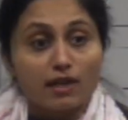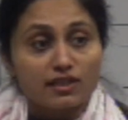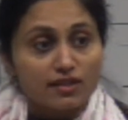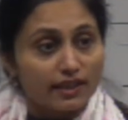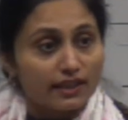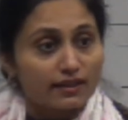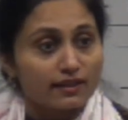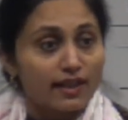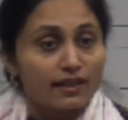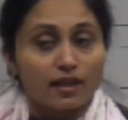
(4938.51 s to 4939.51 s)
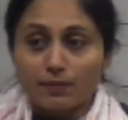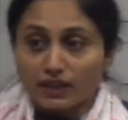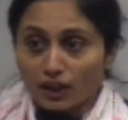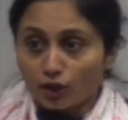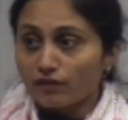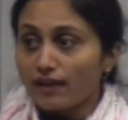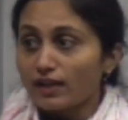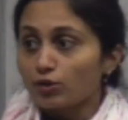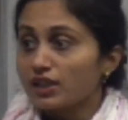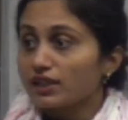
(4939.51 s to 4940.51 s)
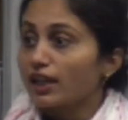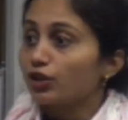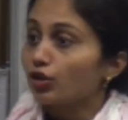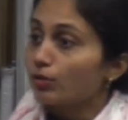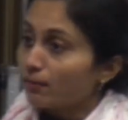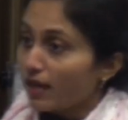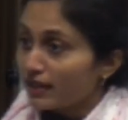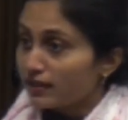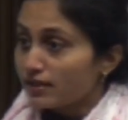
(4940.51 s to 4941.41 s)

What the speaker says: greater than a particular value, say 10 to the power minus